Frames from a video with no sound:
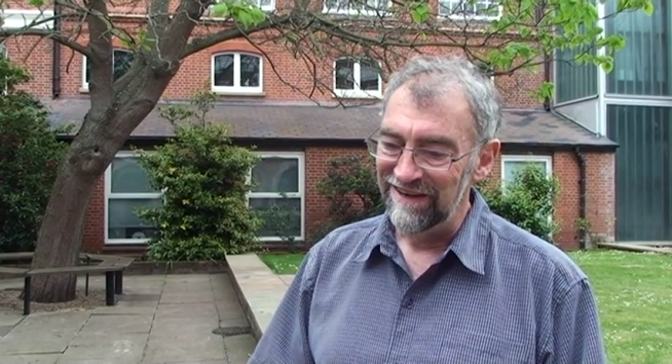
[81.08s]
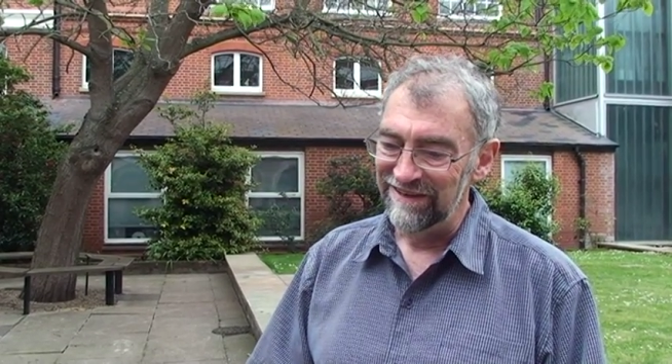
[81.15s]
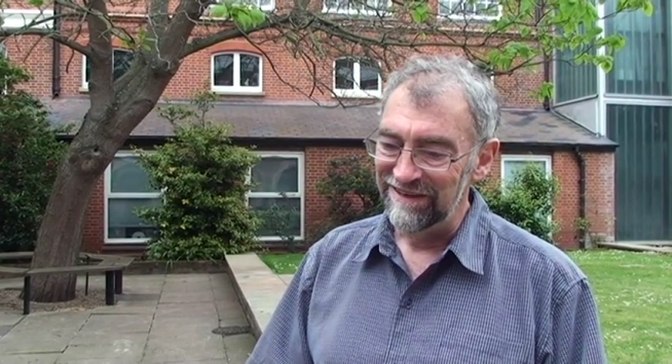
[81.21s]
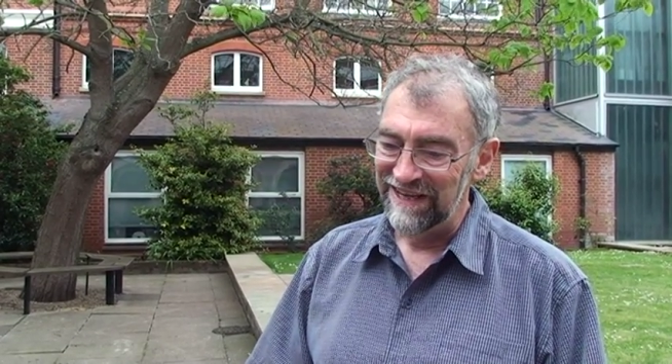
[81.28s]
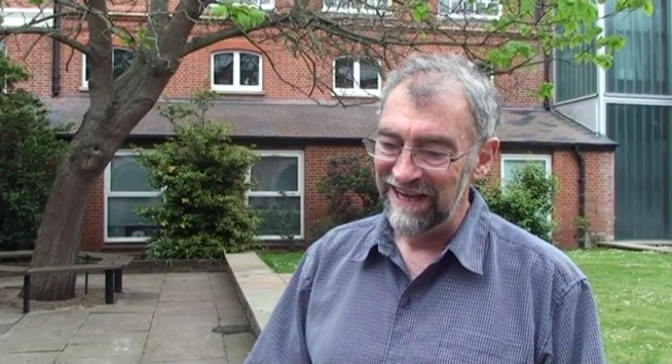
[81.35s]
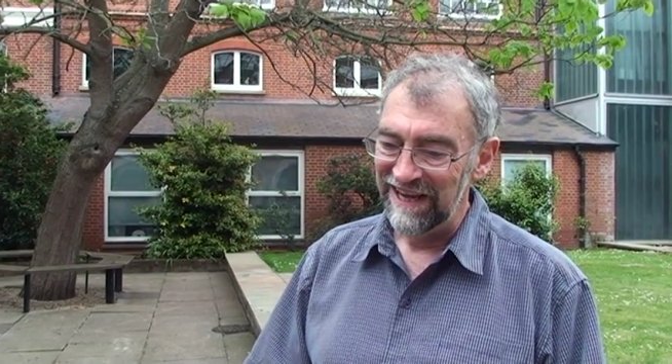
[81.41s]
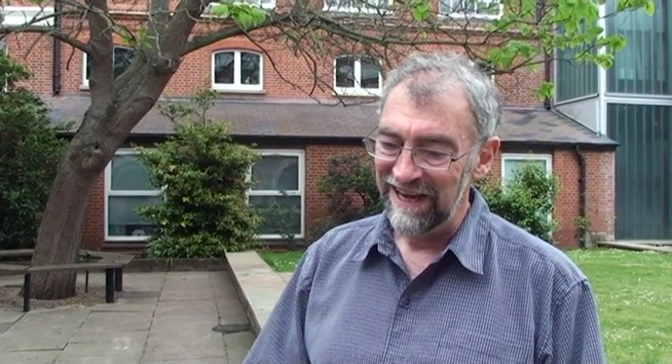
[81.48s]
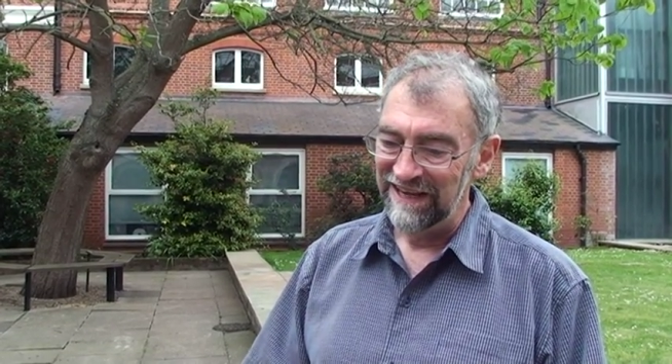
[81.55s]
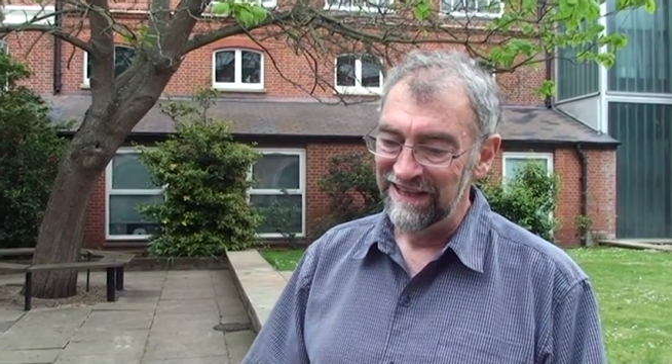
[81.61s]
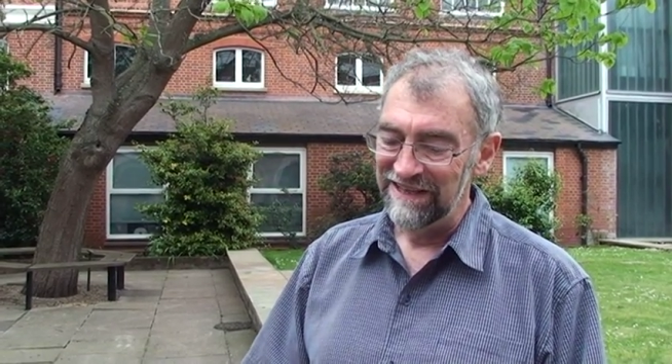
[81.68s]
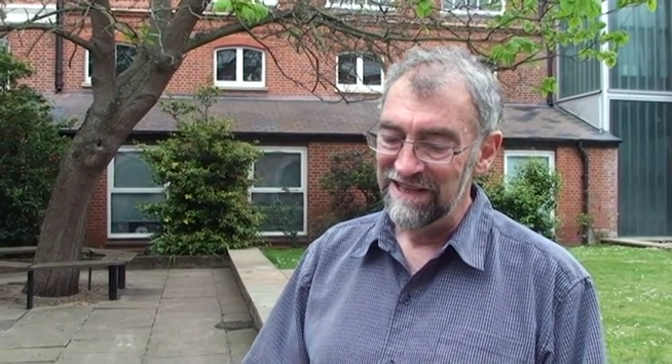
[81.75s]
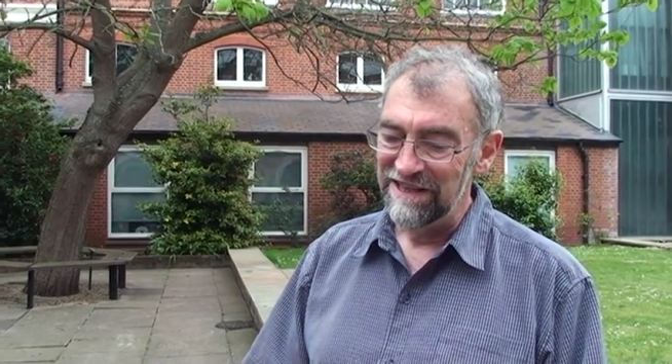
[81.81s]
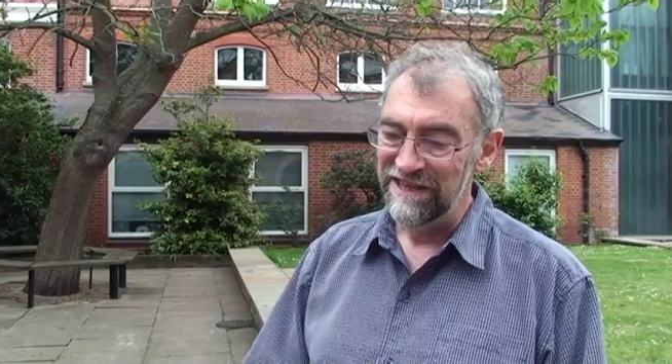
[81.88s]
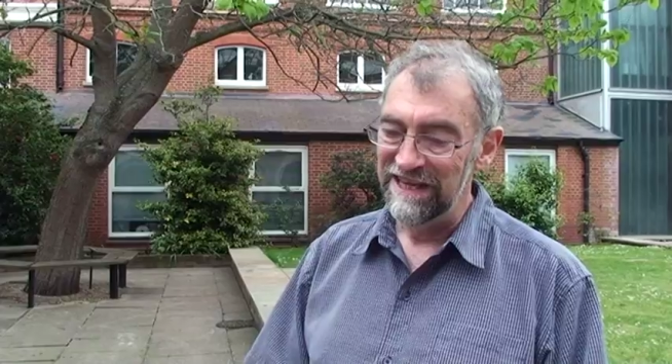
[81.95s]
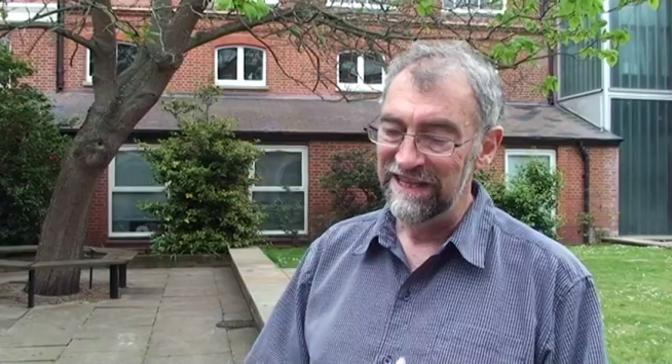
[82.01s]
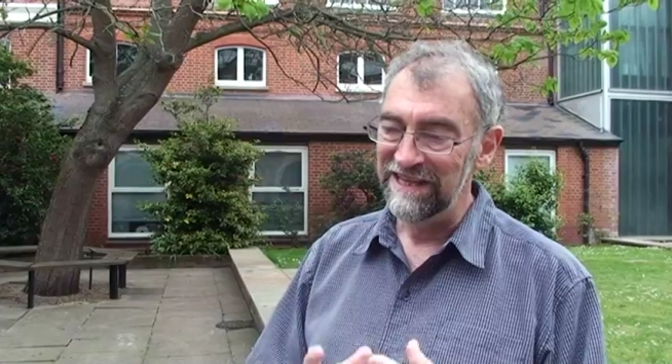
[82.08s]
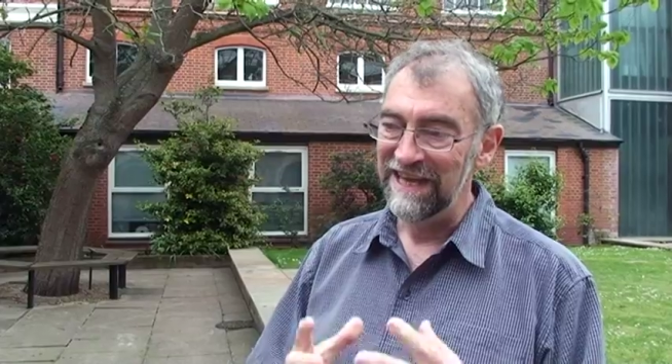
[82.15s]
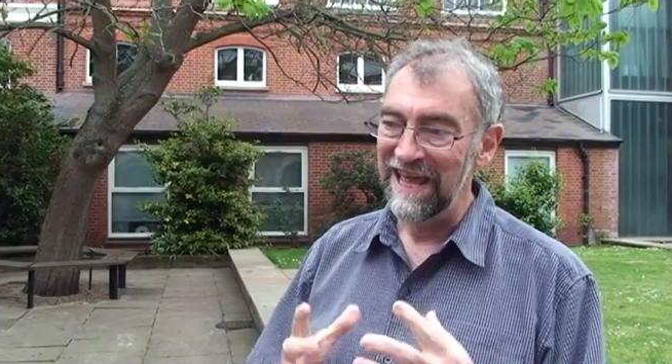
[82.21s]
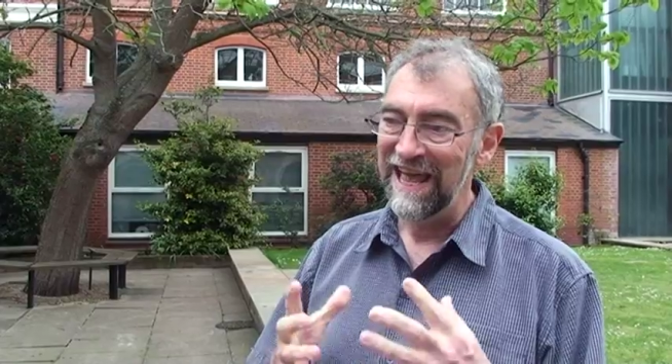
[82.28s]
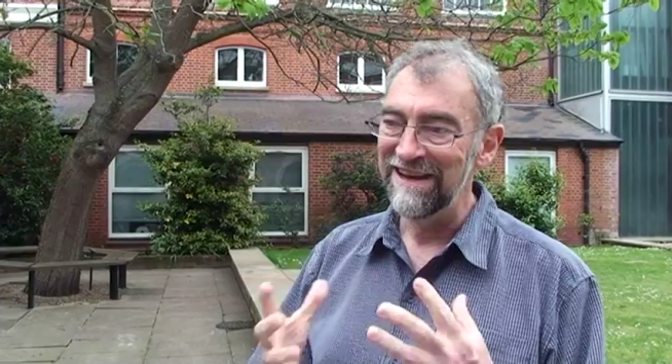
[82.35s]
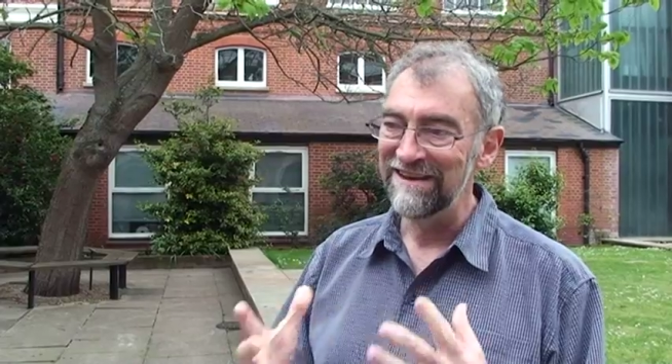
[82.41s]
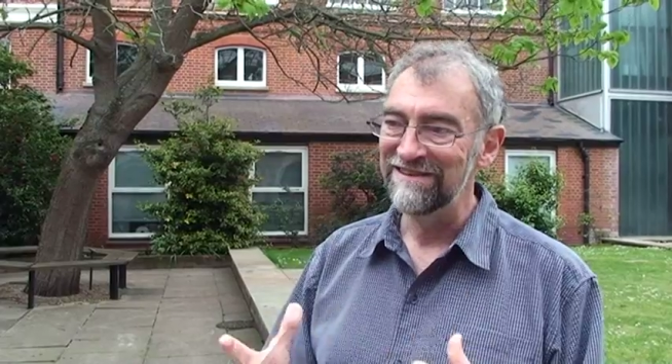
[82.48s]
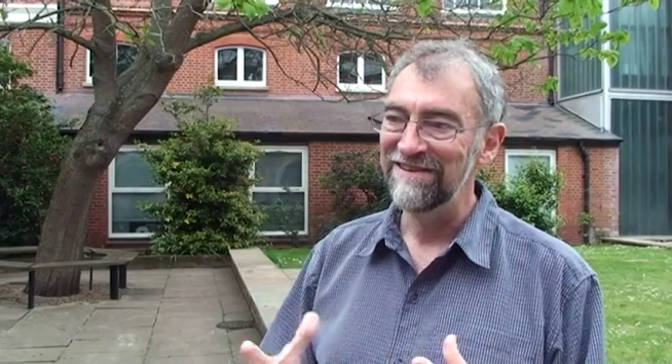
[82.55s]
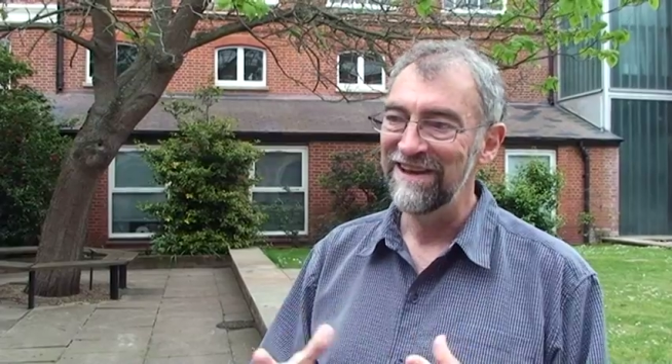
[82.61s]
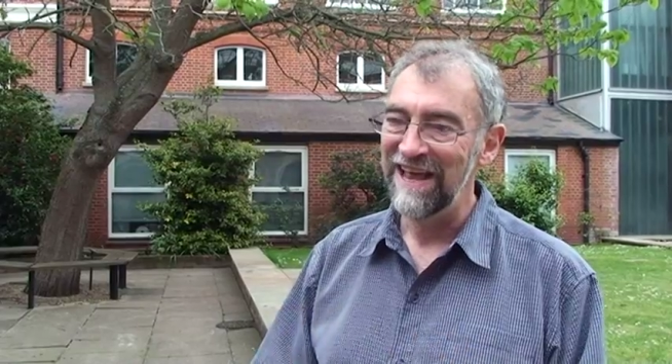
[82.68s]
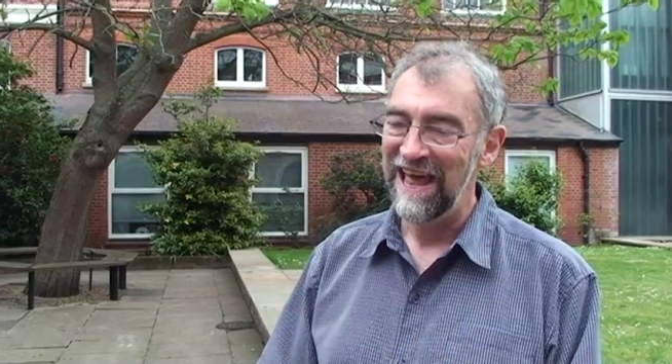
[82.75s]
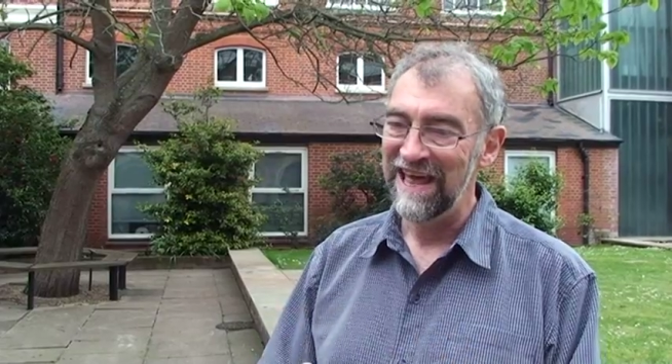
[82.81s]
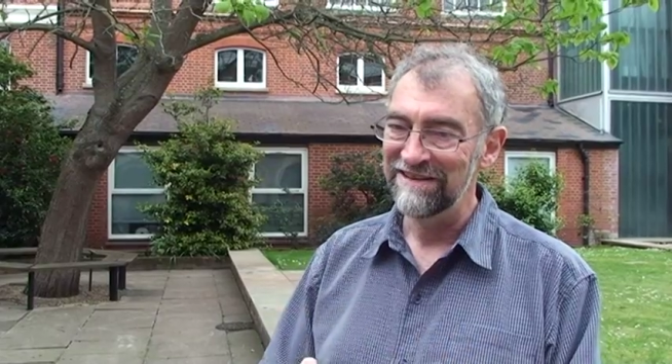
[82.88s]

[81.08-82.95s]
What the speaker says: Okay. The NSA